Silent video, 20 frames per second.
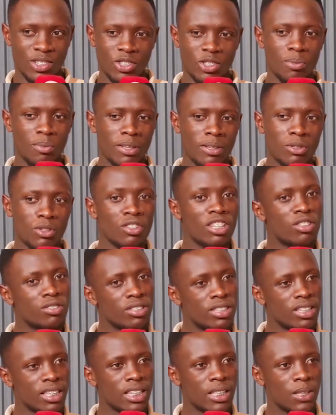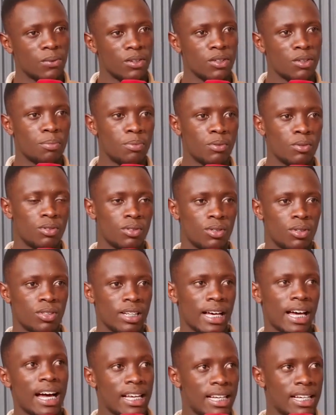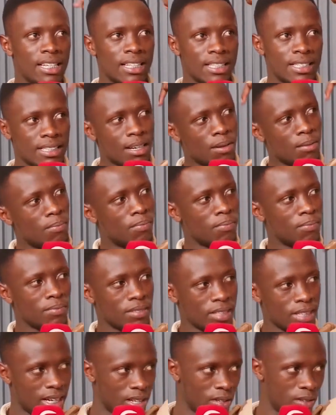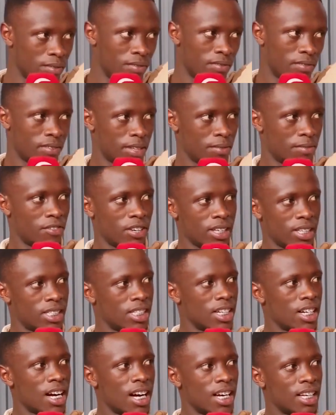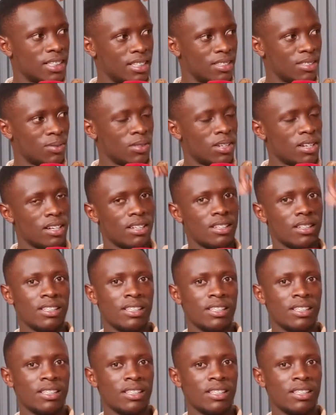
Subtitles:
he told me, you need to change the way you put on. I had some kind of a French cut as well.